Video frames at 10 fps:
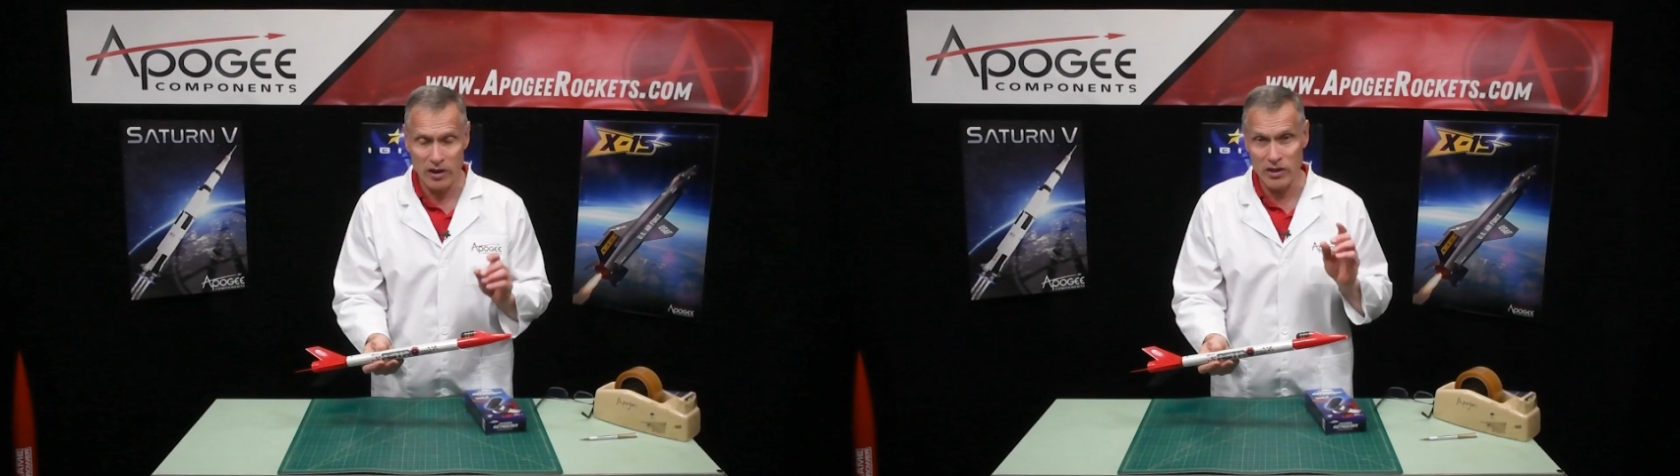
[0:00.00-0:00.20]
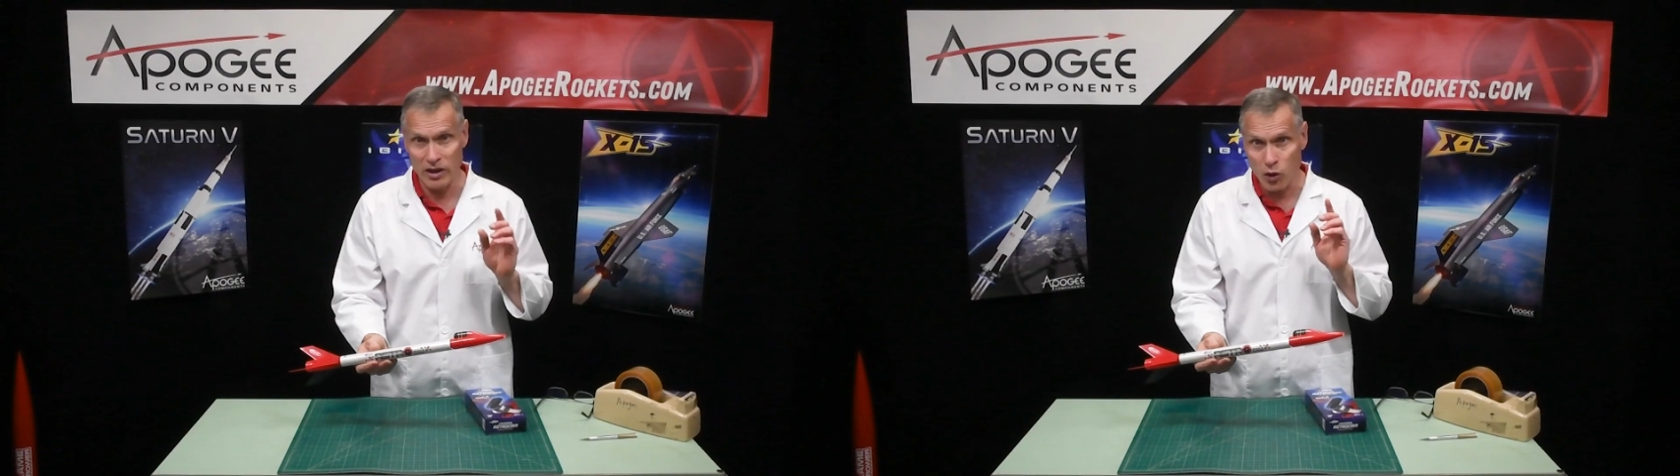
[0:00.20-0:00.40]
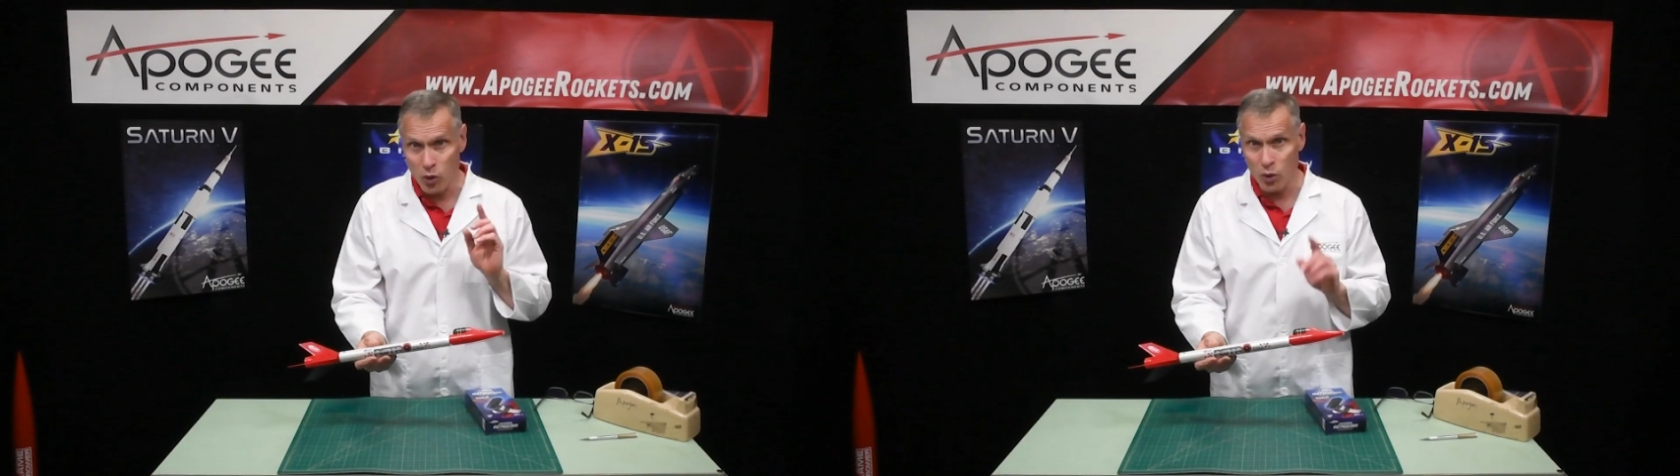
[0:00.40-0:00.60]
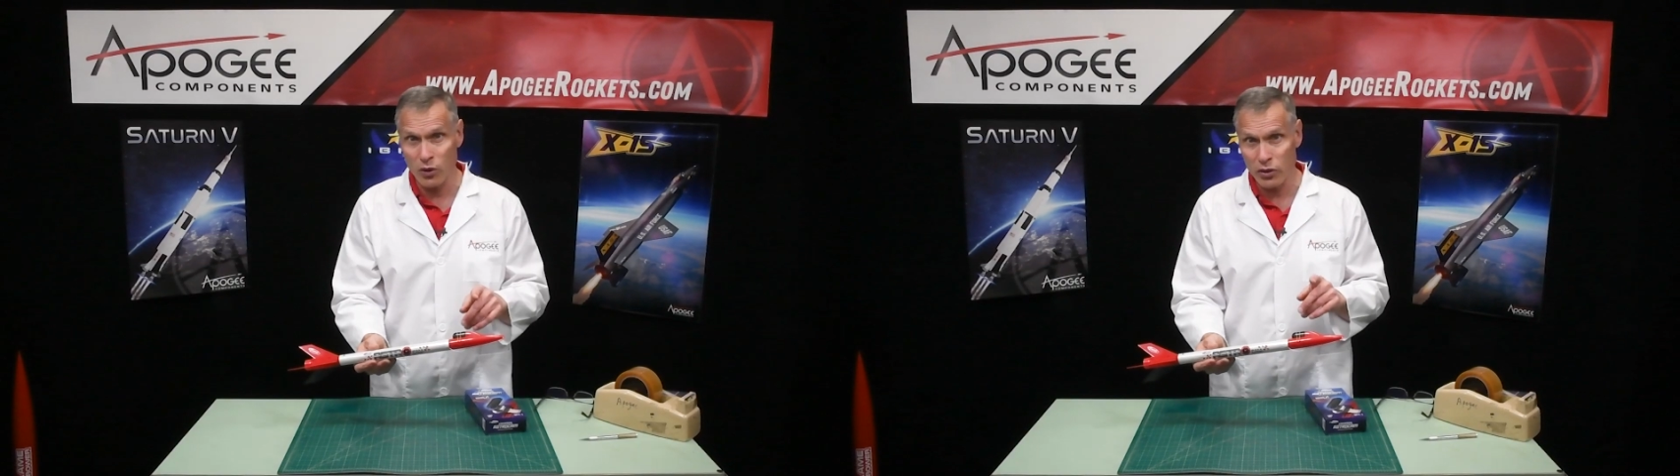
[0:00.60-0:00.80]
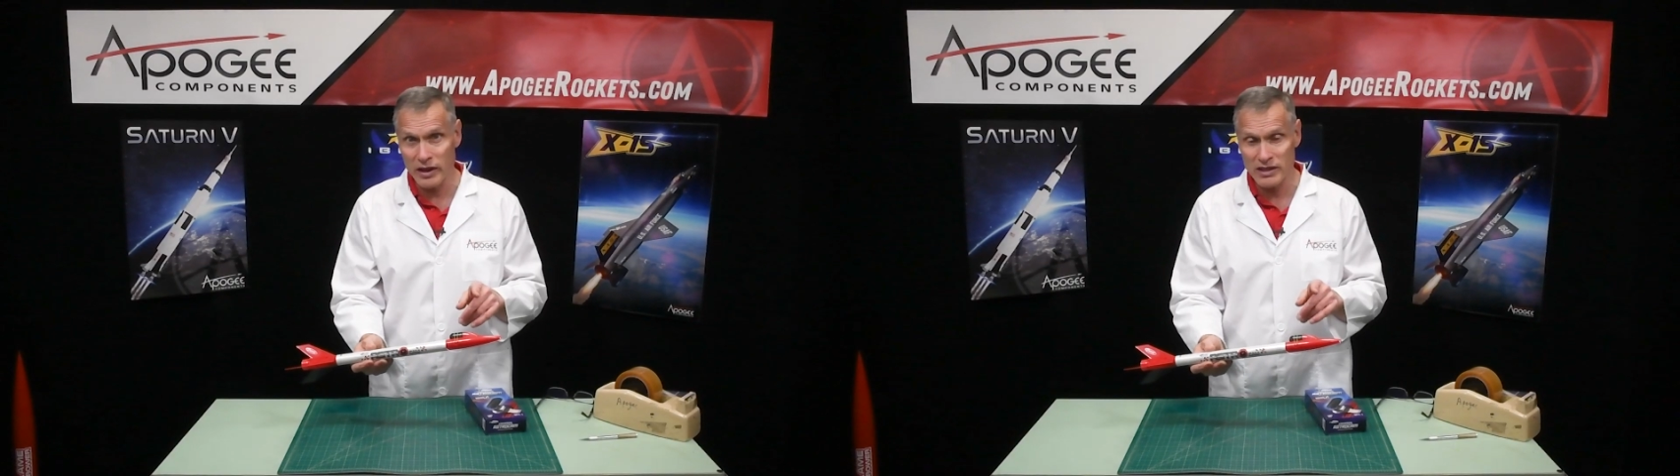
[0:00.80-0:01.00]
of the cool
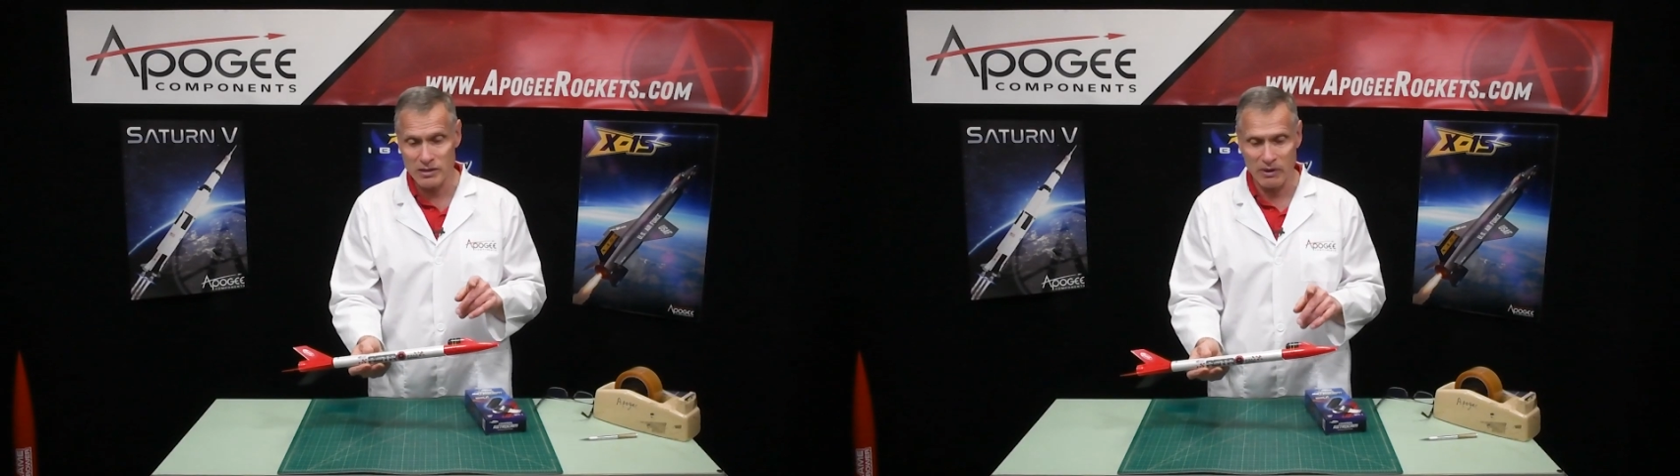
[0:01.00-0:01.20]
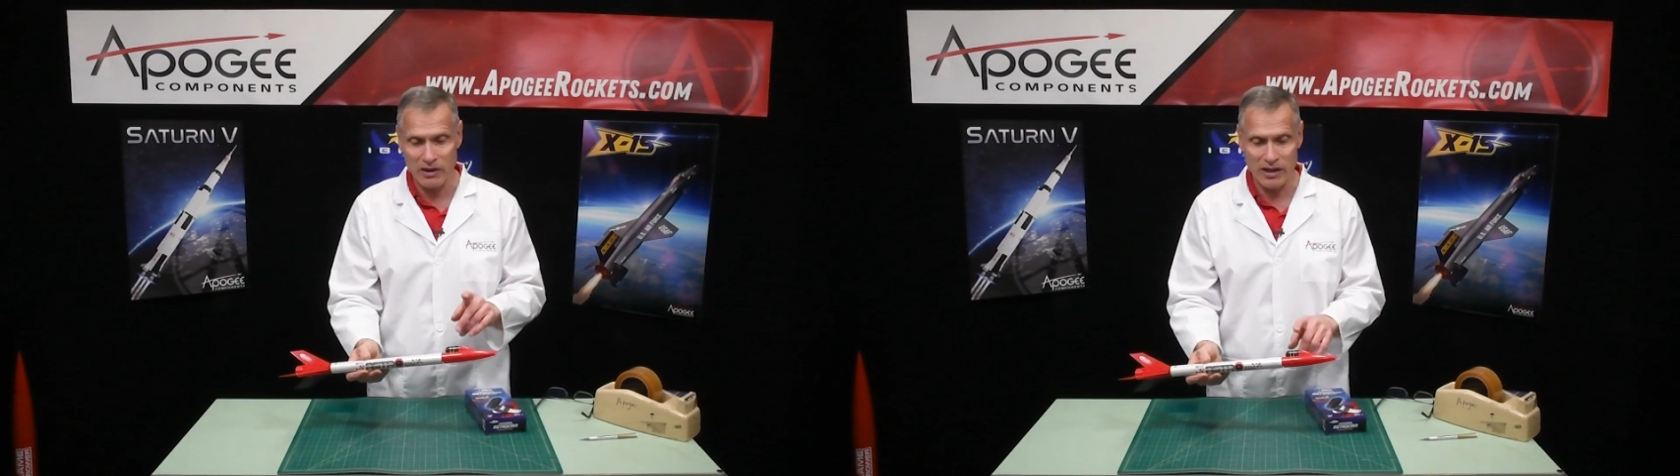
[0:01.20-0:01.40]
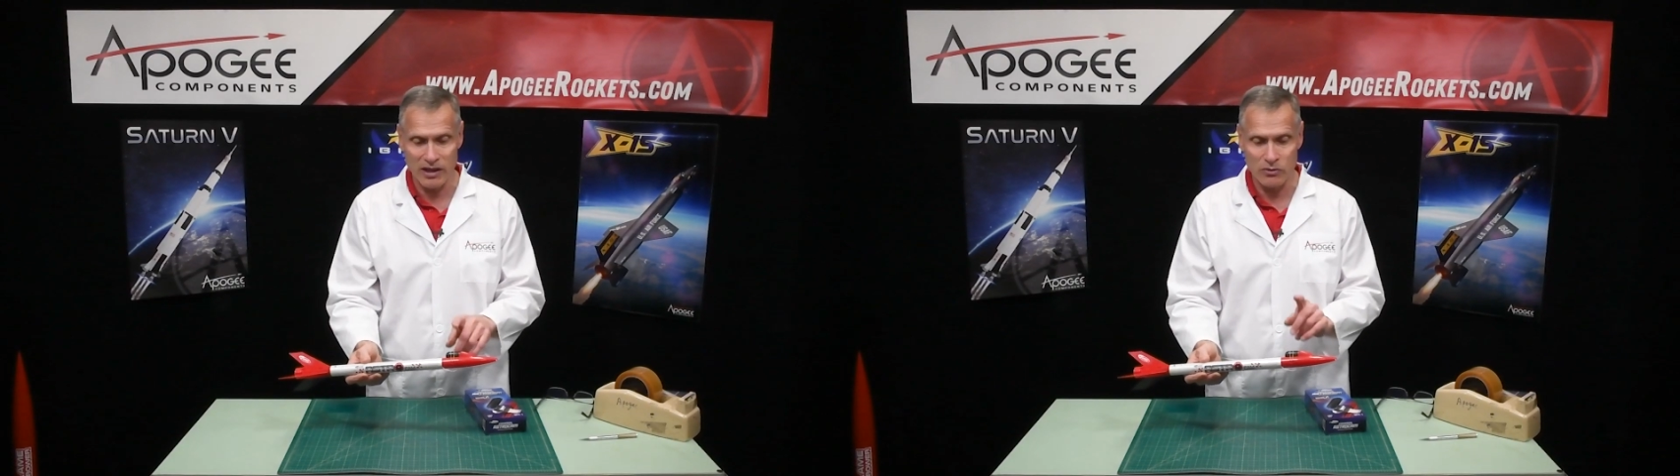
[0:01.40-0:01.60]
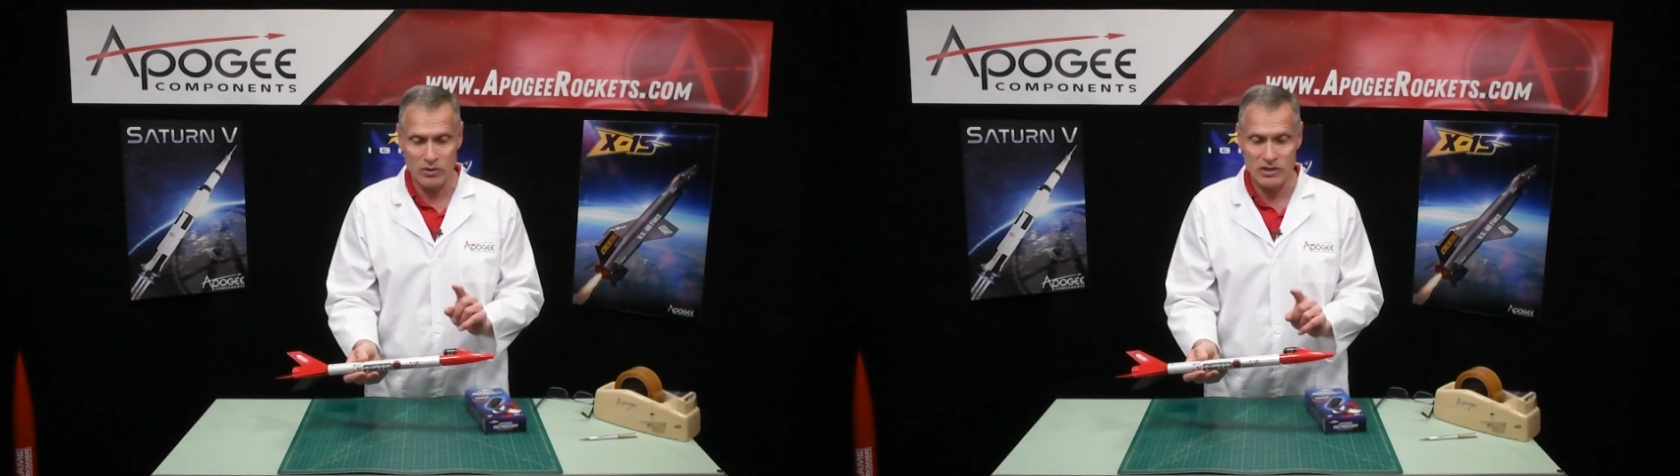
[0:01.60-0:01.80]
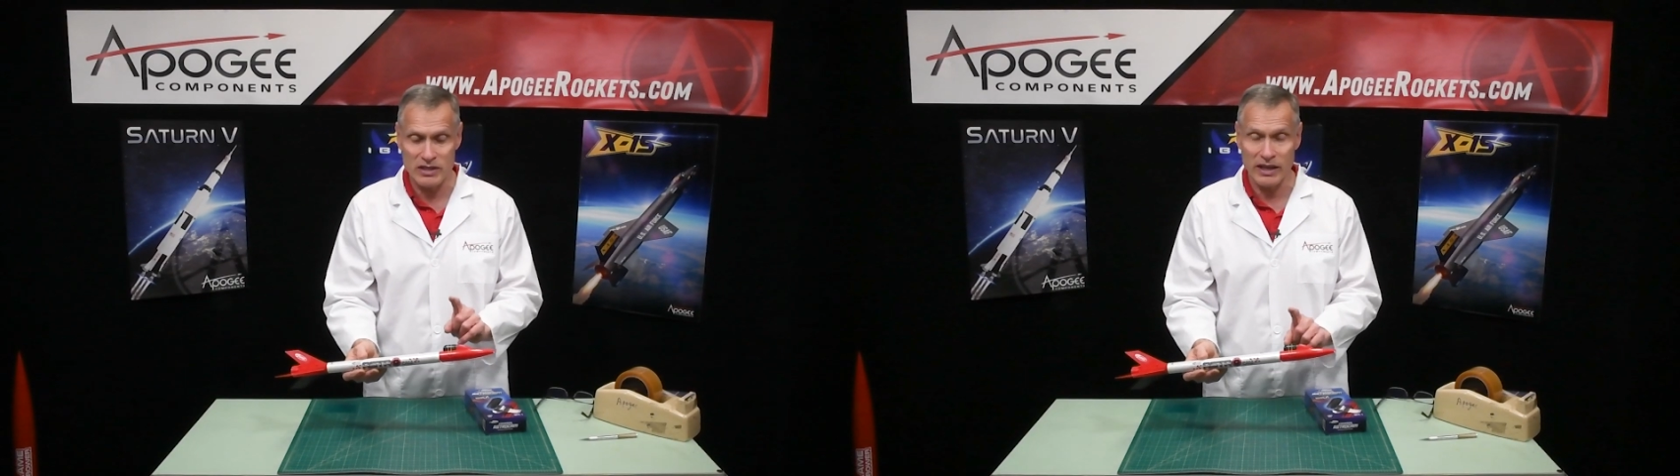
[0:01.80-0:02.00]
things about it was the